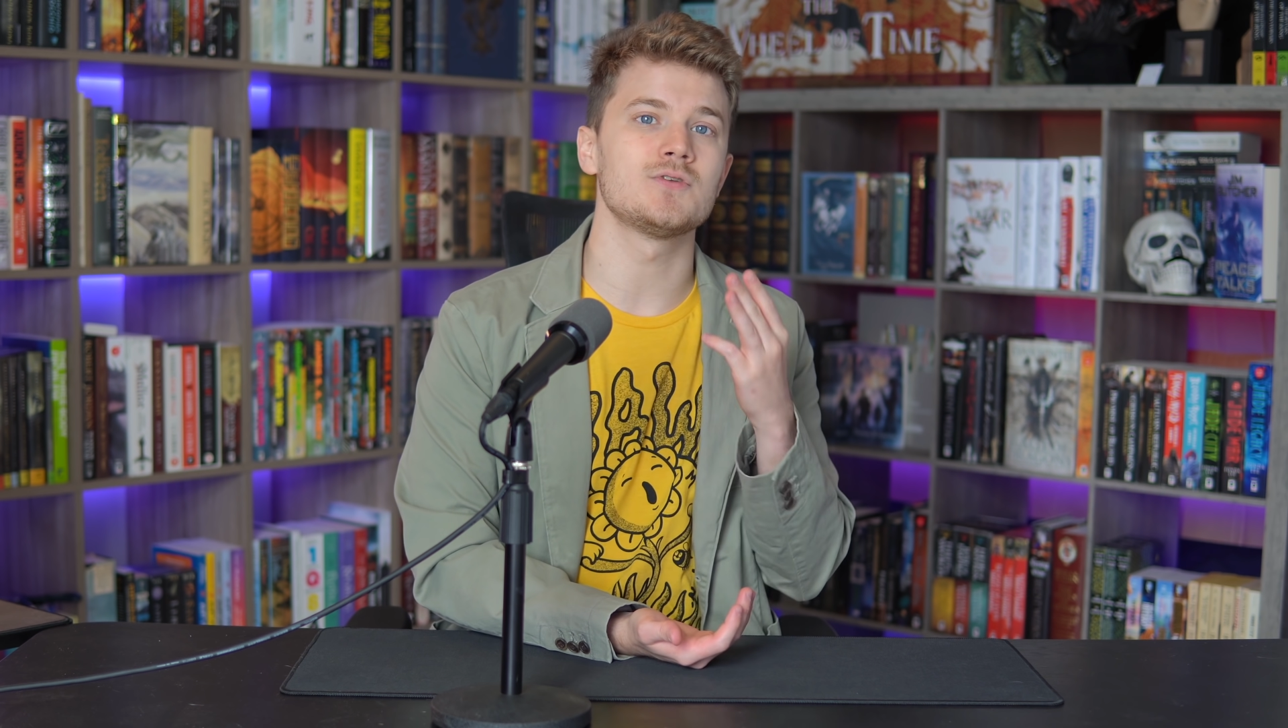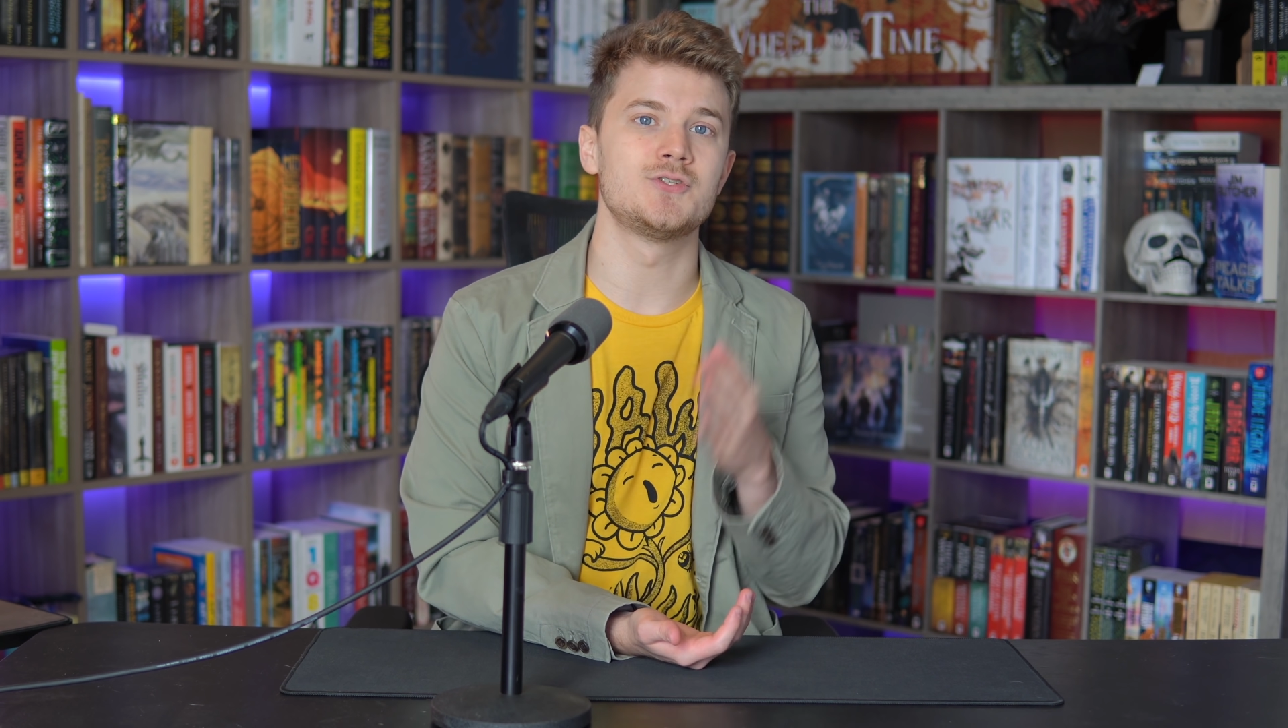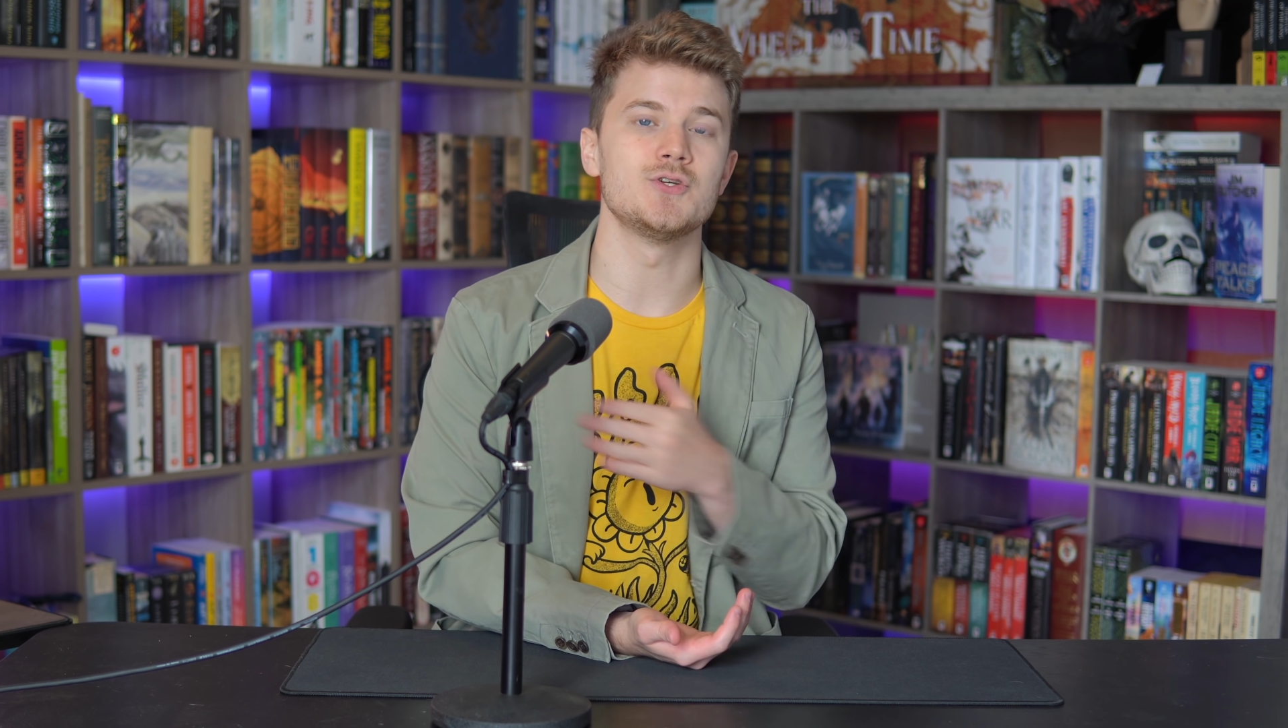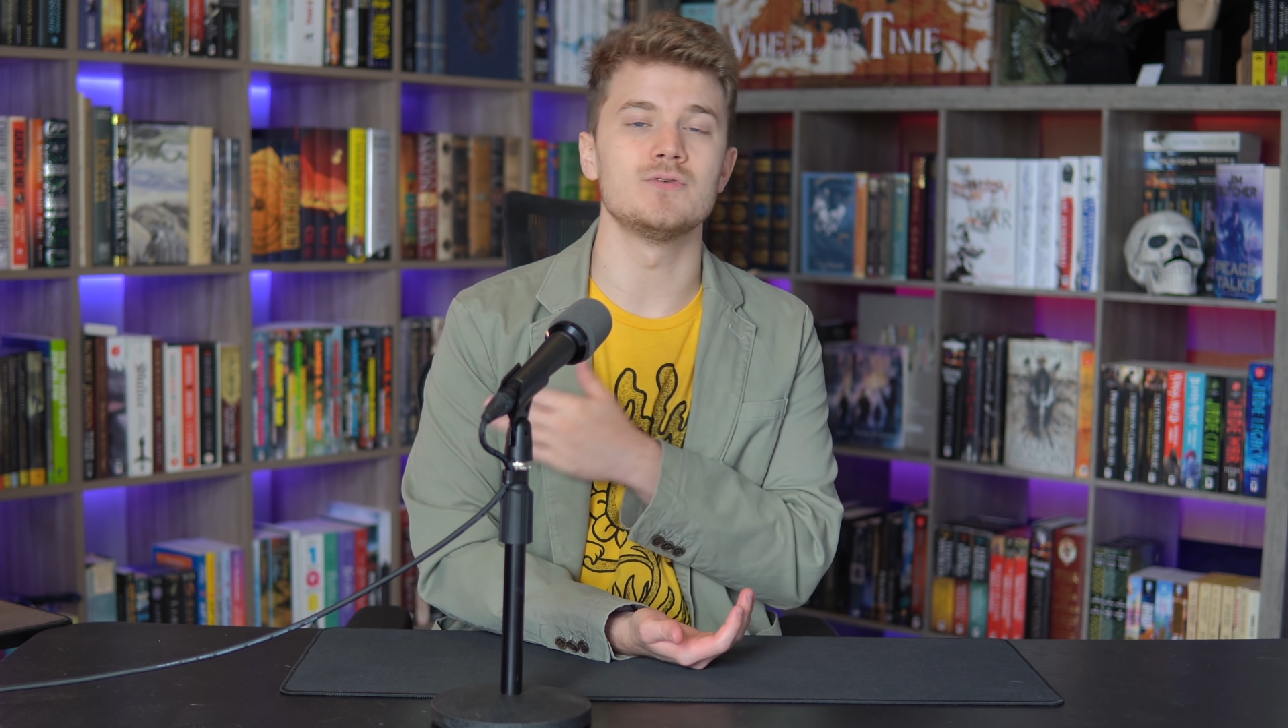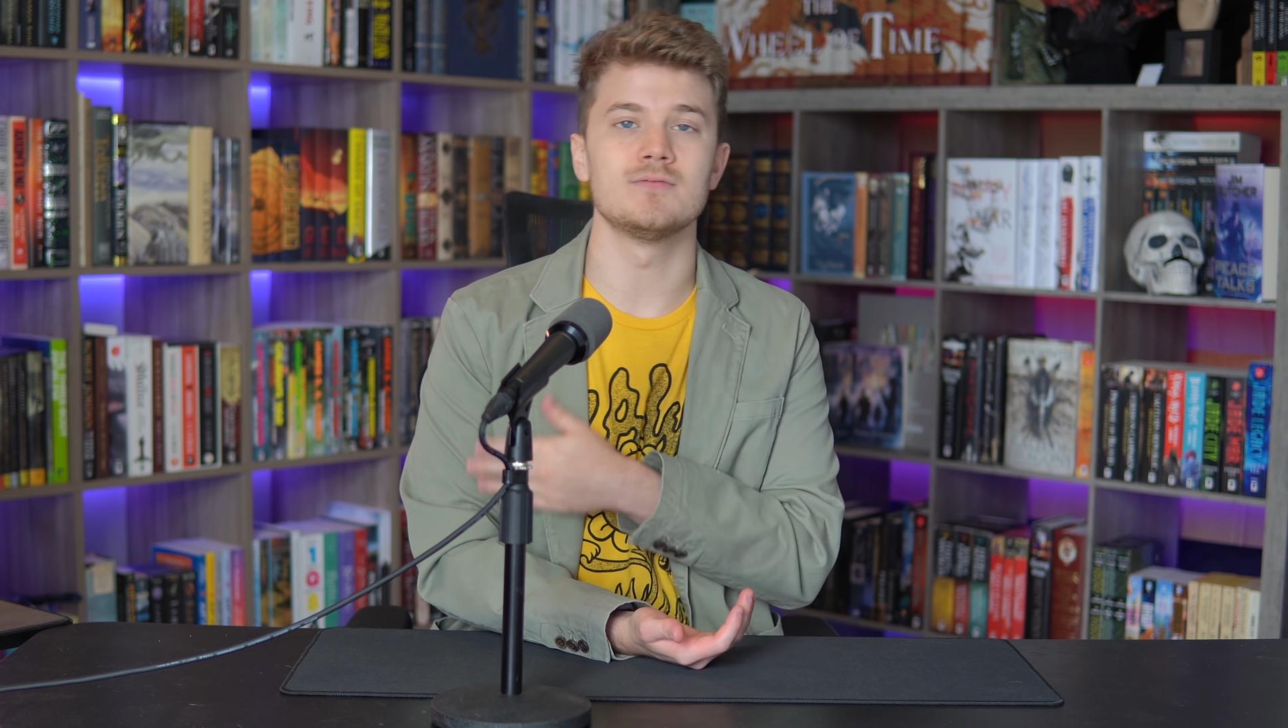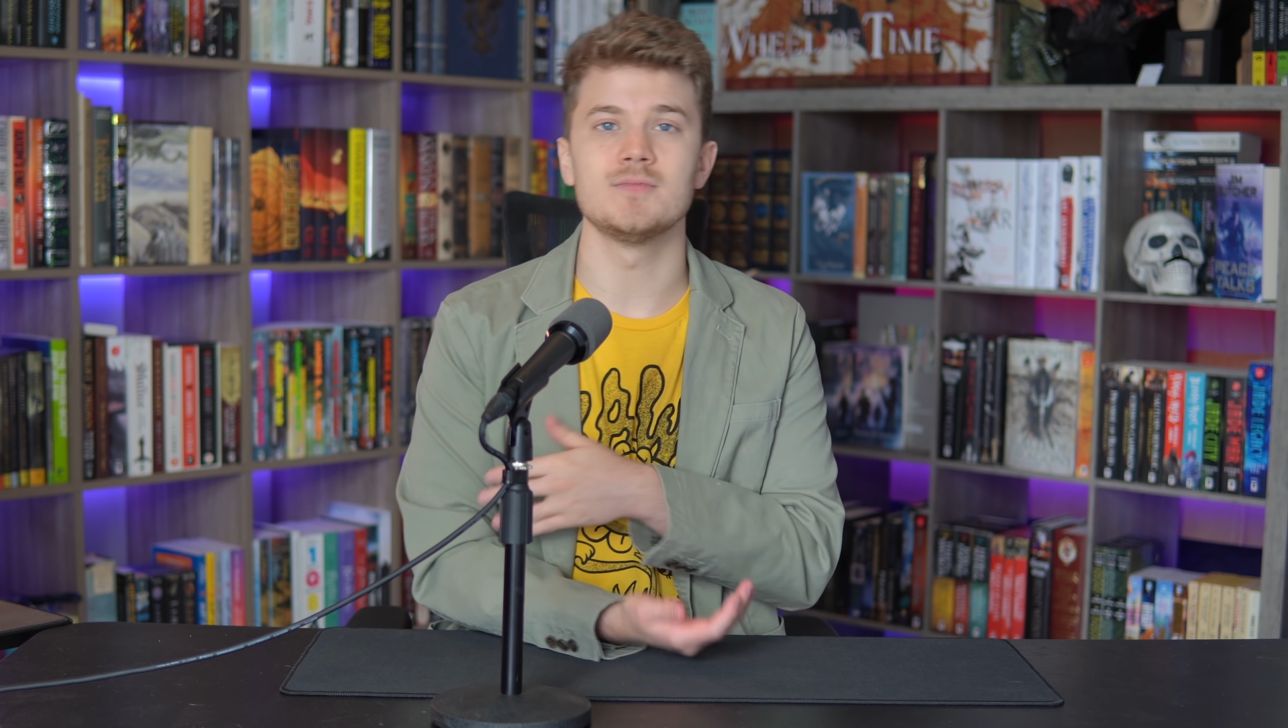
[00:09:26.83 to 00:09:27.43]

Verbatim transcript: Dune